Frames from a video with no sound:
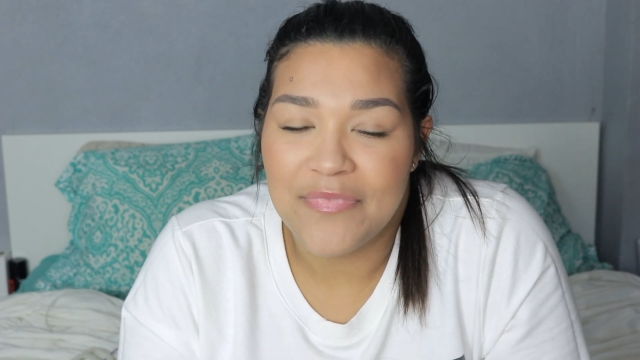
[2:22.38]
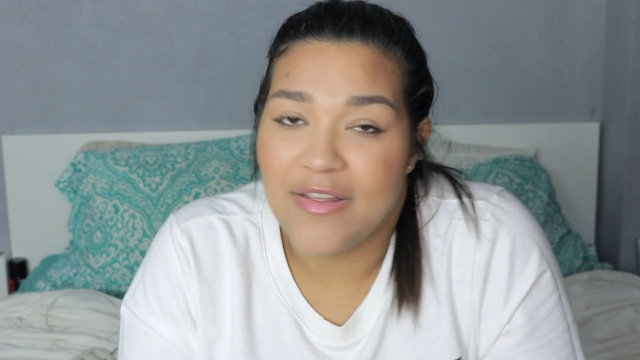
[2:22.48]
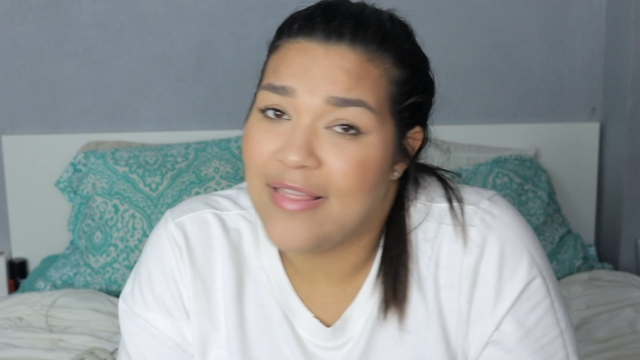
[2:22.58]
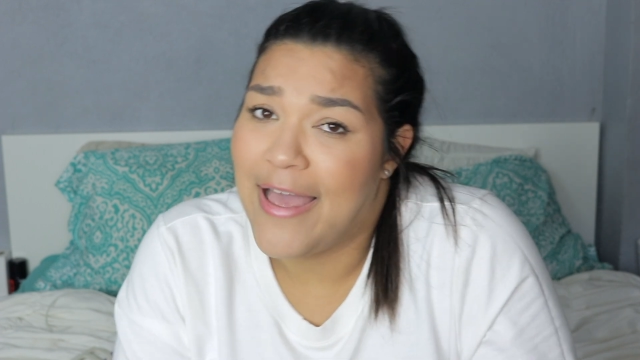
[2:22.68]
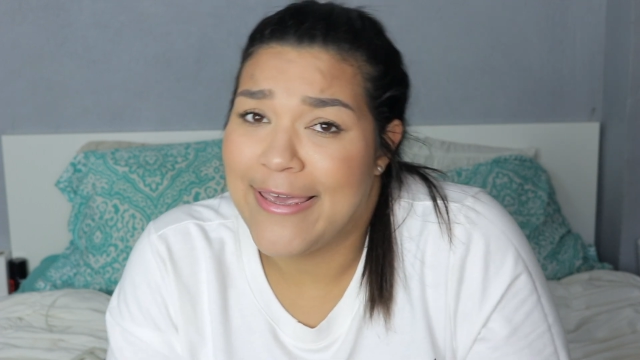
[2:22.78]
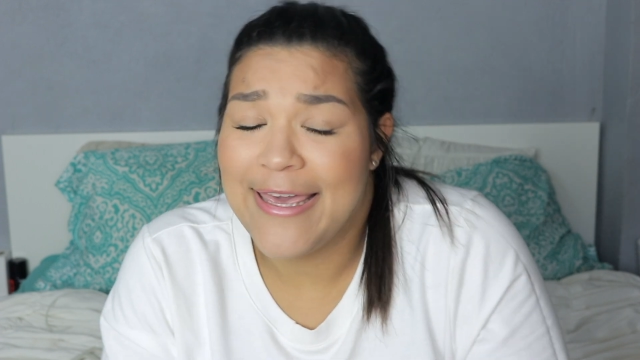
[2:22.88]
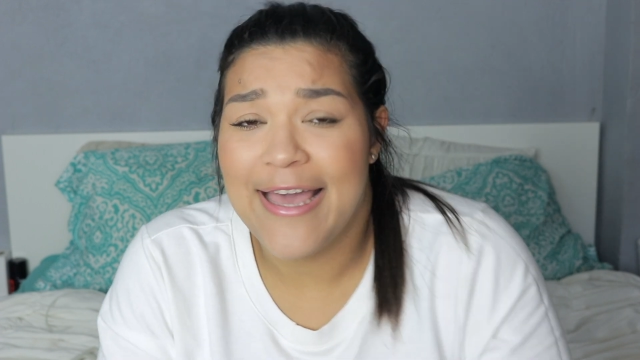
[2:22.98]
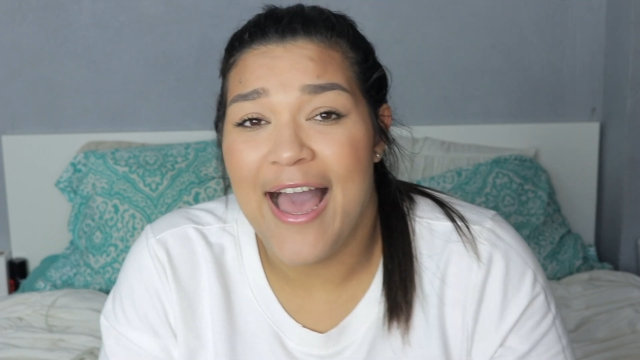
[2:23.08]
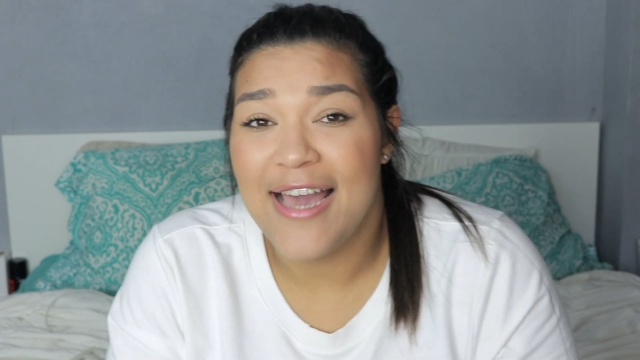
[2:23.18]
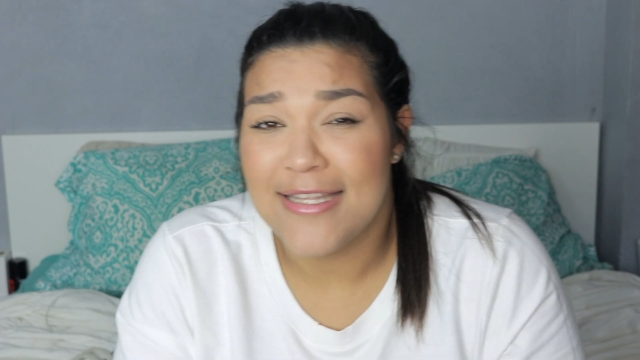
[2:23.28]

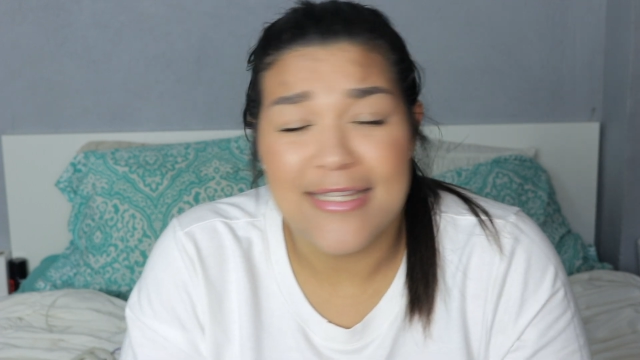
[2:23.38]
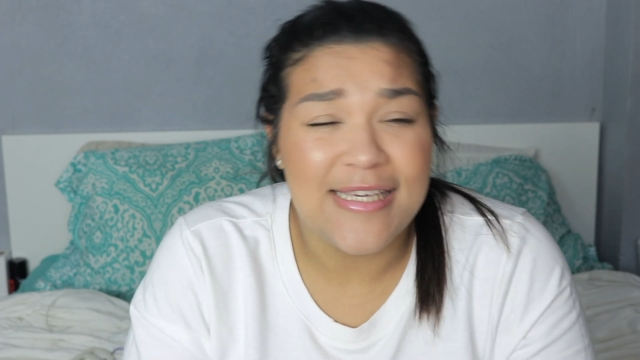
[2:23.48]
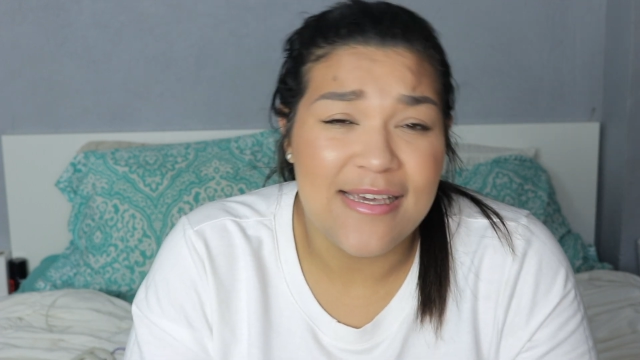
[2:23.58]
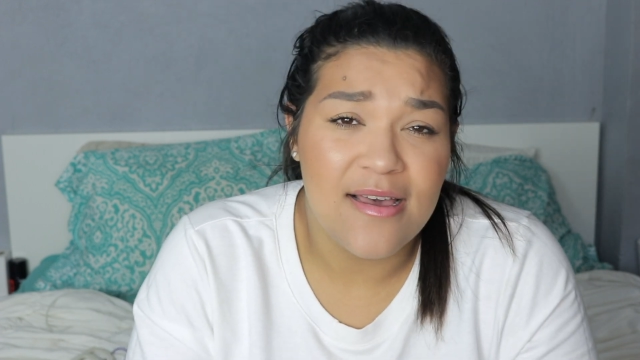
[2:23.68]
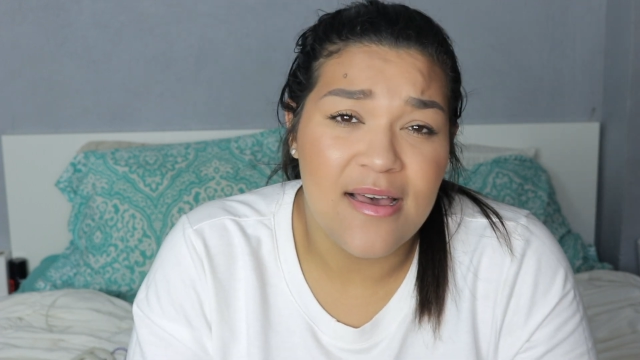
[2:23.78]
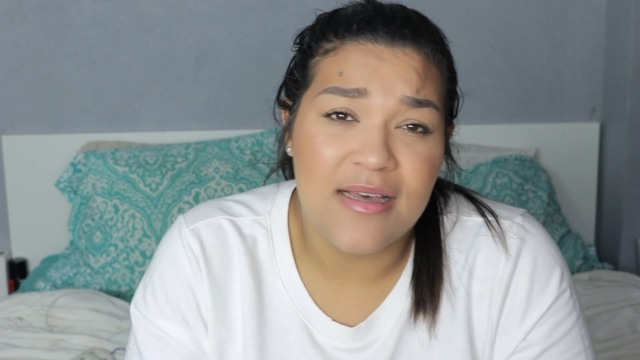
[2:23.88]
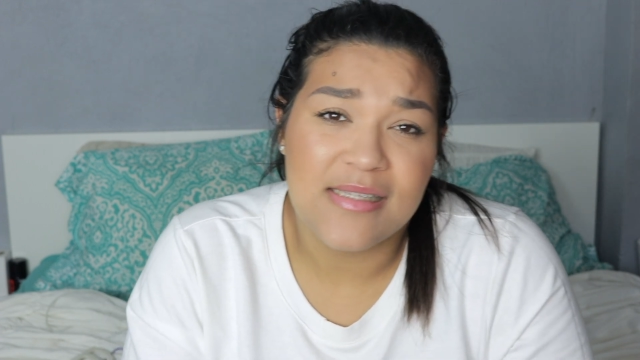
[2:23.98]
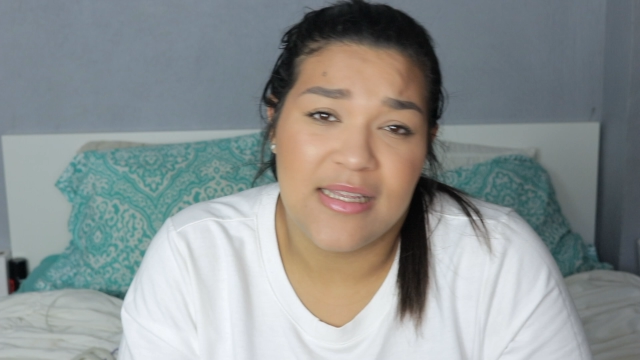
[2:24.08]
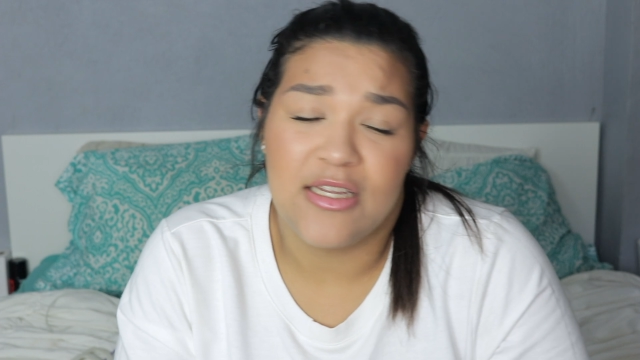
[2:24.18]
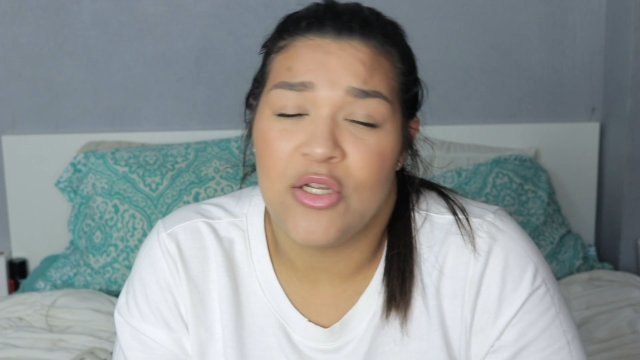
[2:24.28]
lacking
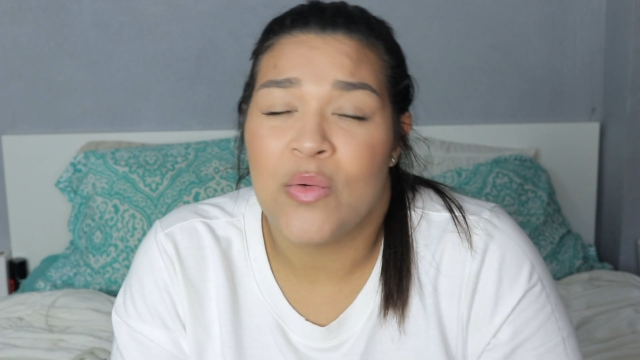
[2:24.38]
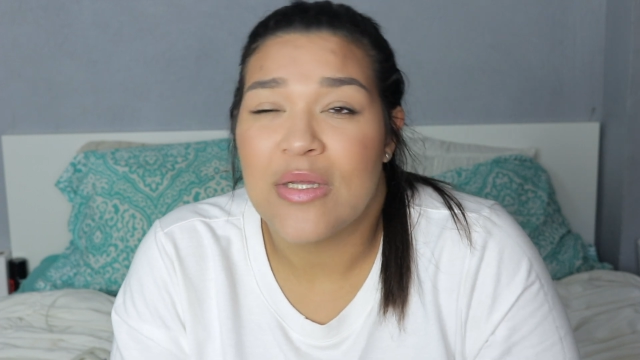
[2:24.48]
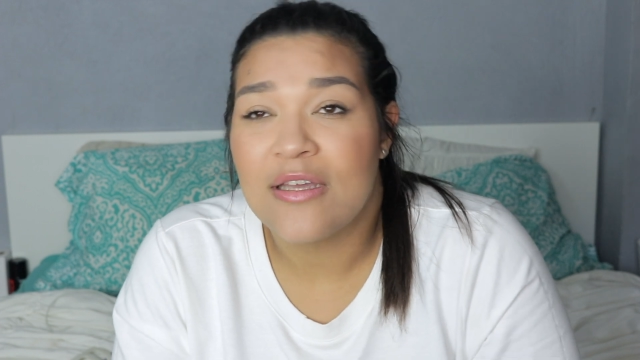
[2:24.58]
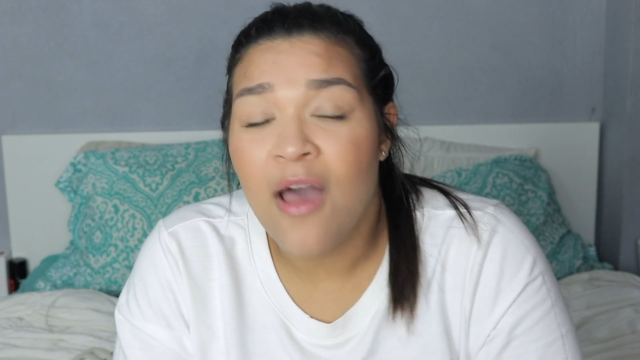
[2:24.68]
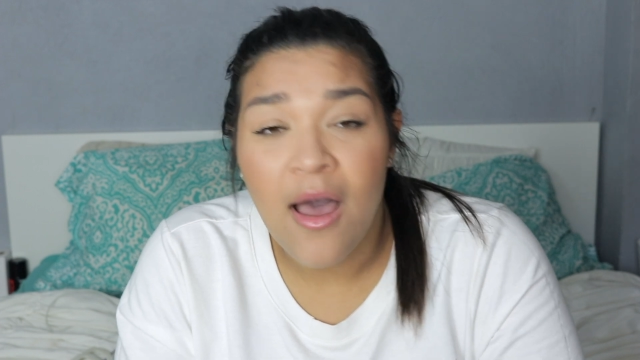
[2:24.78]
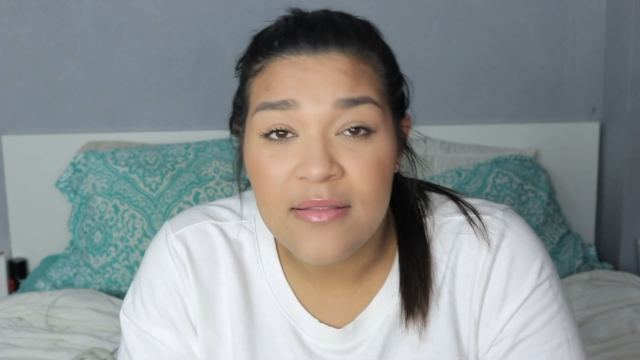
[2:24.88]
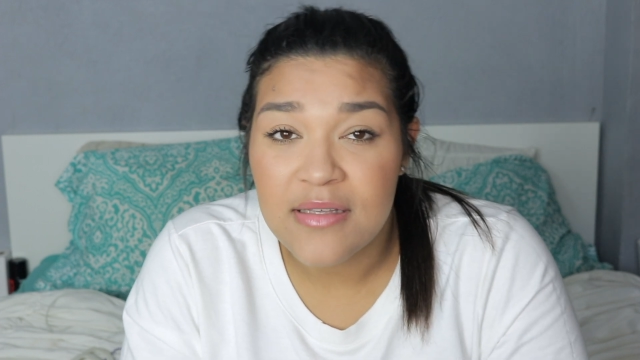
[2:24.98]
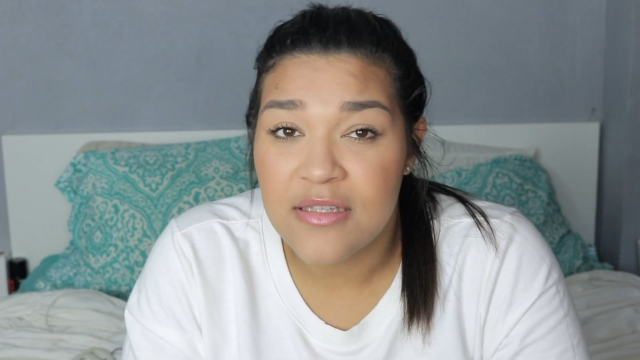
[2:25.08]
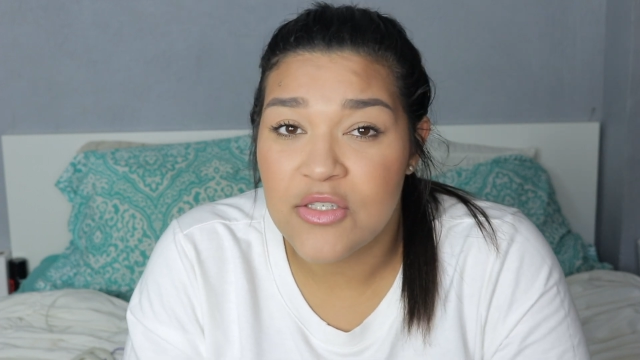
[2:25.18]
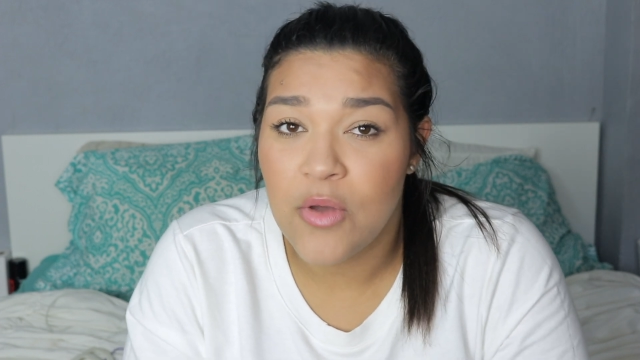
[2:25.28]
ideas, I didn't know what
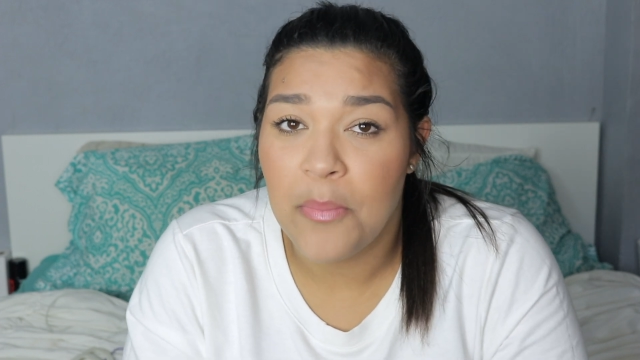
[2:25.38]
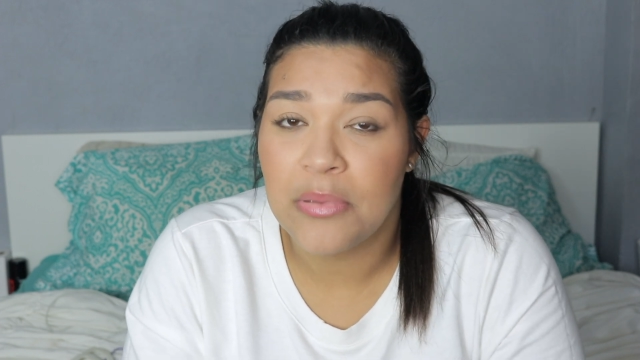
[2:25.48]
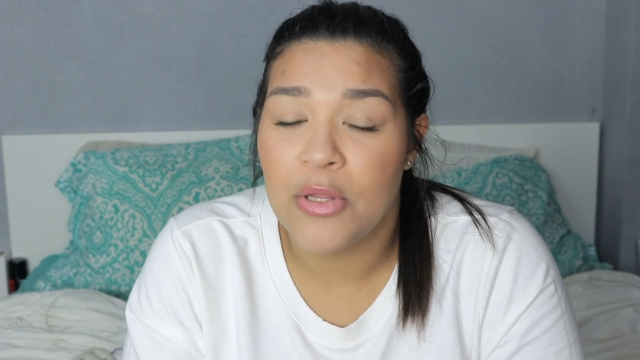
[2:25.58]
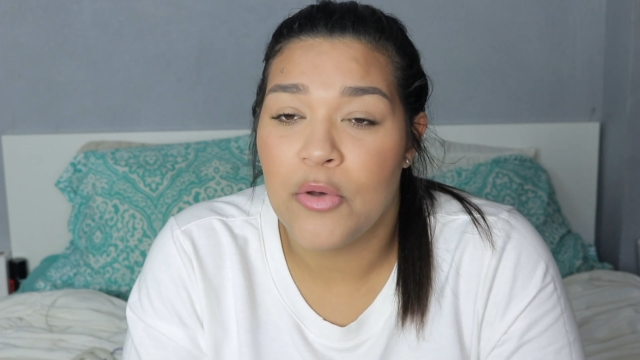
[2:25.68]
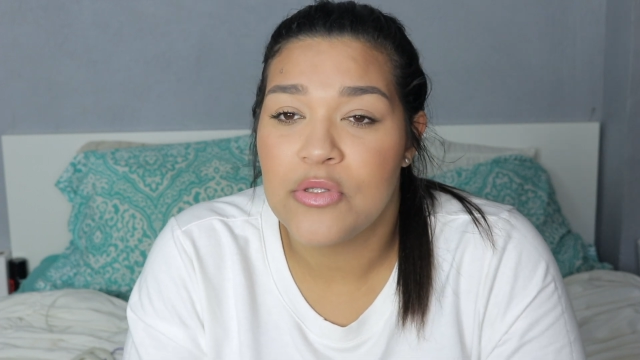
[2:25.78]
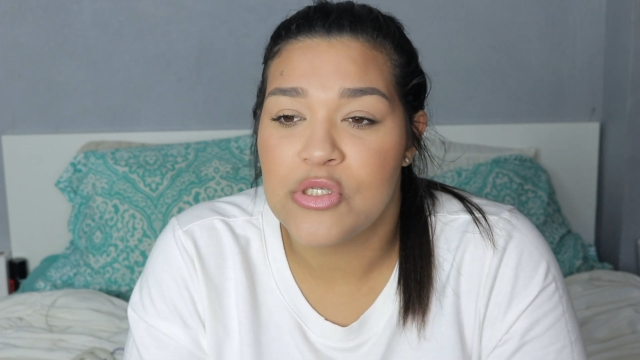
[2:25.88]
content to upload,